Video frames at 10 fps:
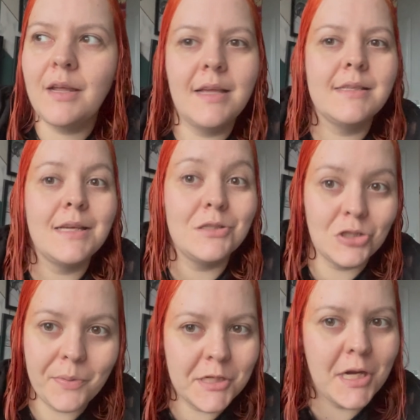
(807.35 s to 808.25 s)
is his
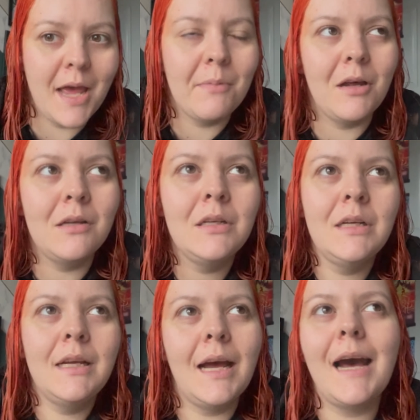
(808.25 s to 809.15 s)
Jewish neighbour,
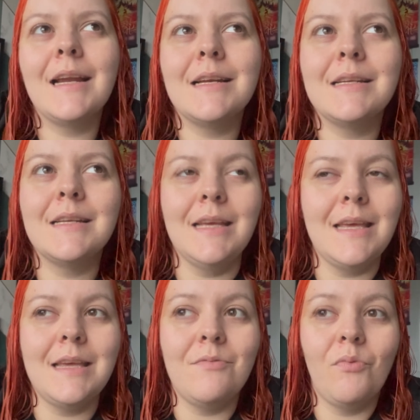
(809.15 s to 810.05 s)
and
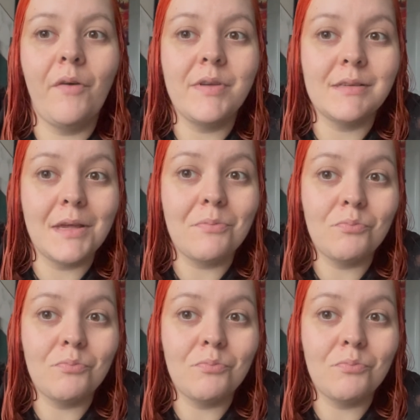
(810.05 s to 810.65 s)
he obviously